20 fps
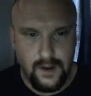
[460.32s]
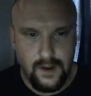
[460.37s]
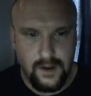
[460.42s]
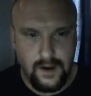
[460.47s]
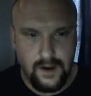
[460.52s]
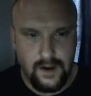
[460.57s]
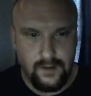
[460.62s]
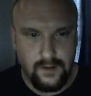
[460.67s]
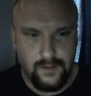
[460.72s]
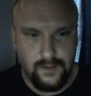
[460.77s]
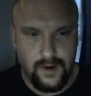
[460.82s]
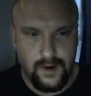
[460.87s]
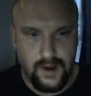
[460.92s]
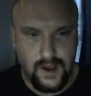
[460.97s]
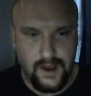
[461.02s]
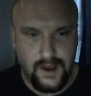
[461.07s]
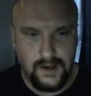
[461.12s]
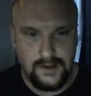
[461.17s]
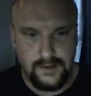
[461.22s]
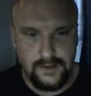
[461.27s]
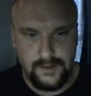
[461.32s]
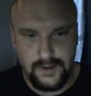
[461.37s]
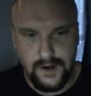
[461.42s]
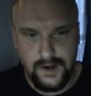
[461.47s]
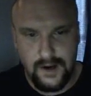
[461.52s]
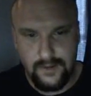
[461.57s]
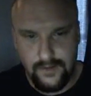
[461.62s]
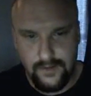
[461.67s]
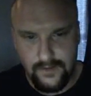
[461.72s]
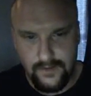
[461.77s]
and then it'll put hey
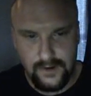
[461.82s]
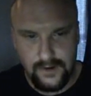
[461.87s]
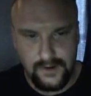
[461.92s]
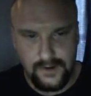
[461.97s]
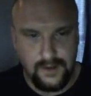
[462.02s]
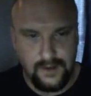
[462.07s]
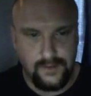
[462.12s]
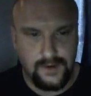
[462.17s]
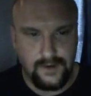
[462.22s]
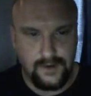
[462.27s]
subscriber first name.